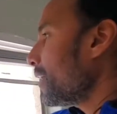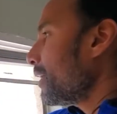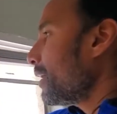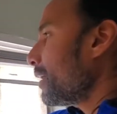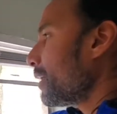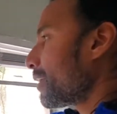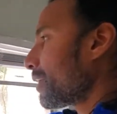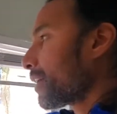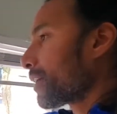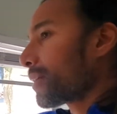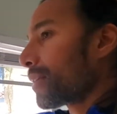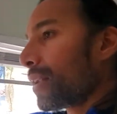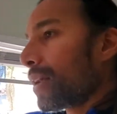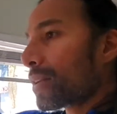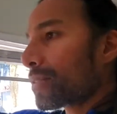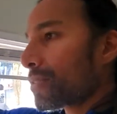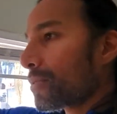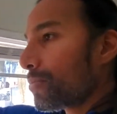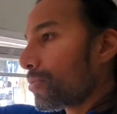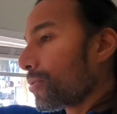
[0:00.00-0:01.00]
and I can
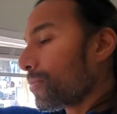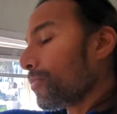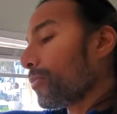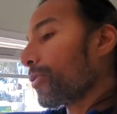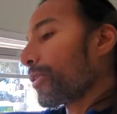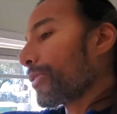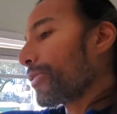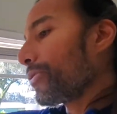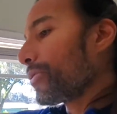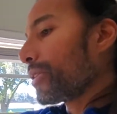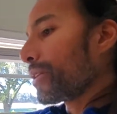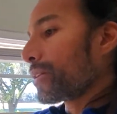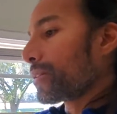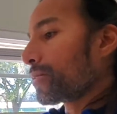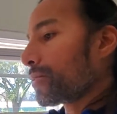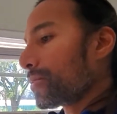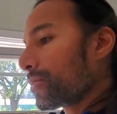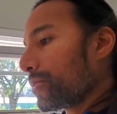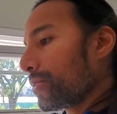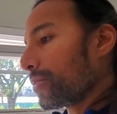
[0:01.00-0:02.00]
actually put more units.
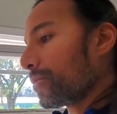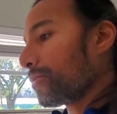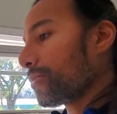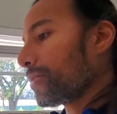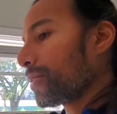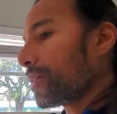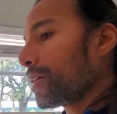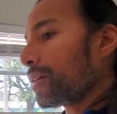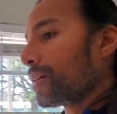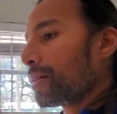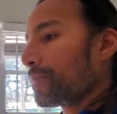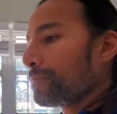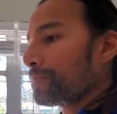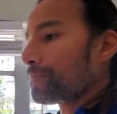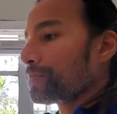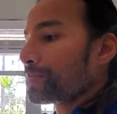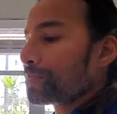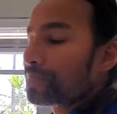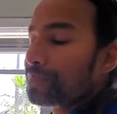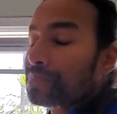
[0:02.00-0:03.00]
So
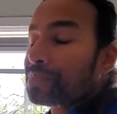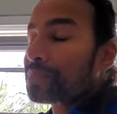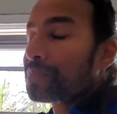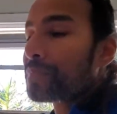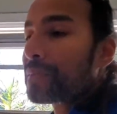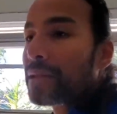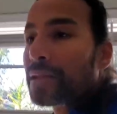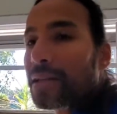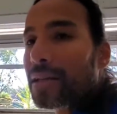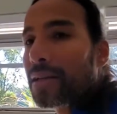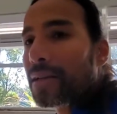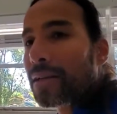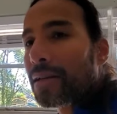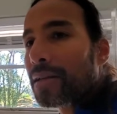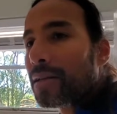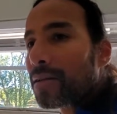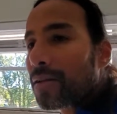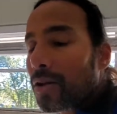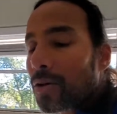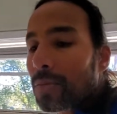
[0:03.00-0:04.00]
he
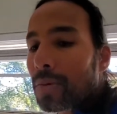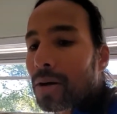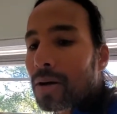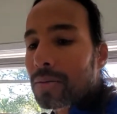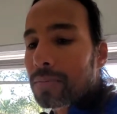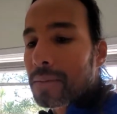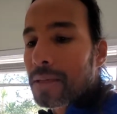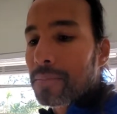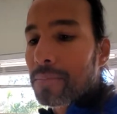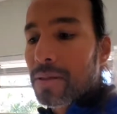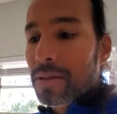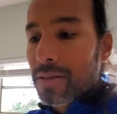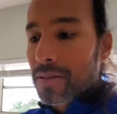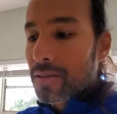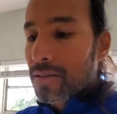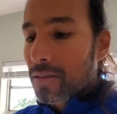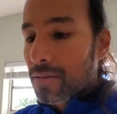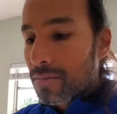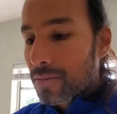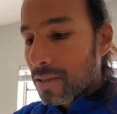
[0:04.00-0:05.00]
lowballed me, but
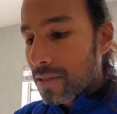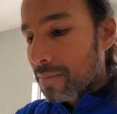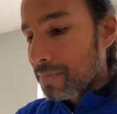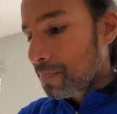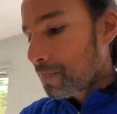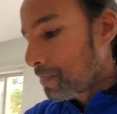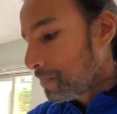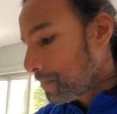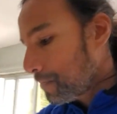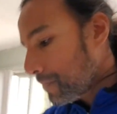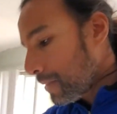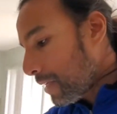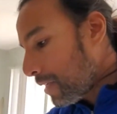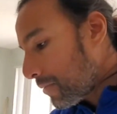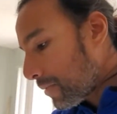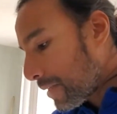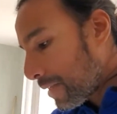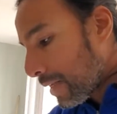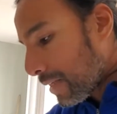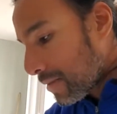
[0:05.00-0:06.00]
so
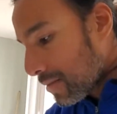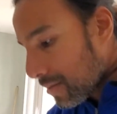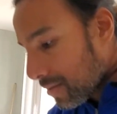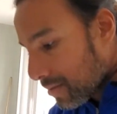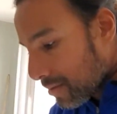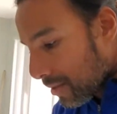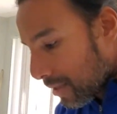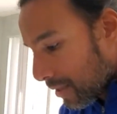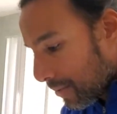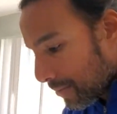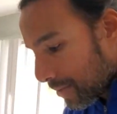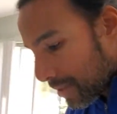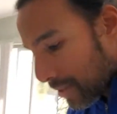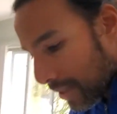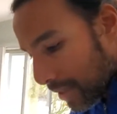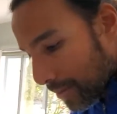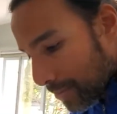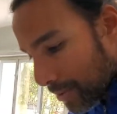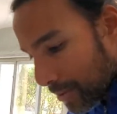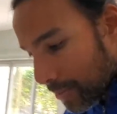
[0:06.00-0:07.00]
anyway, that's just the name of the
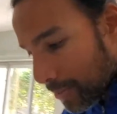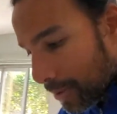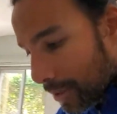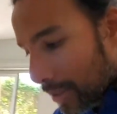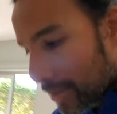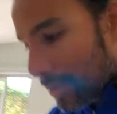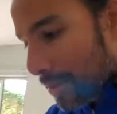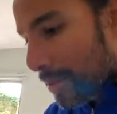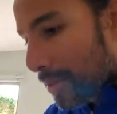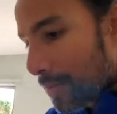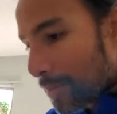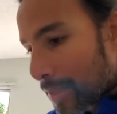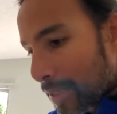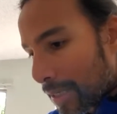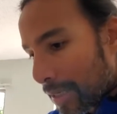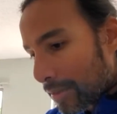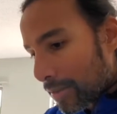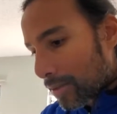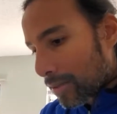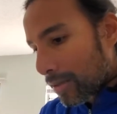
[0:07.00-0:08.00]
game. People like to come in
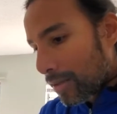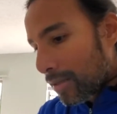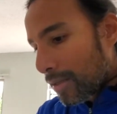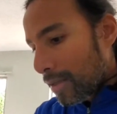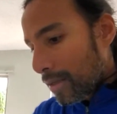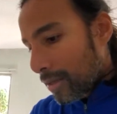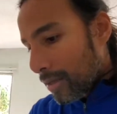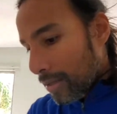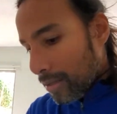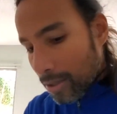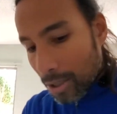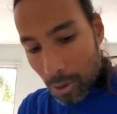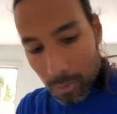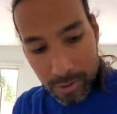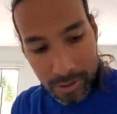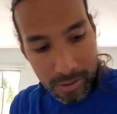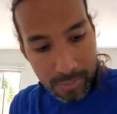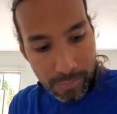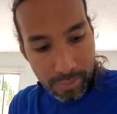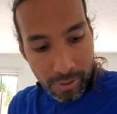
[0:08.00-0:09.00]
at the
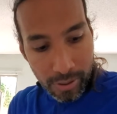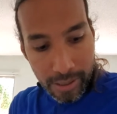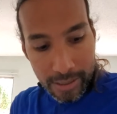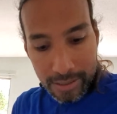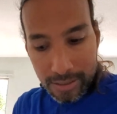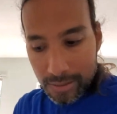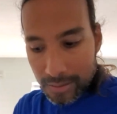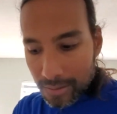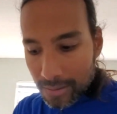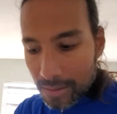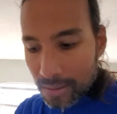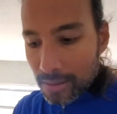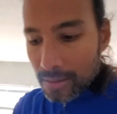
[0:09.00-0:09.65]
lowest price,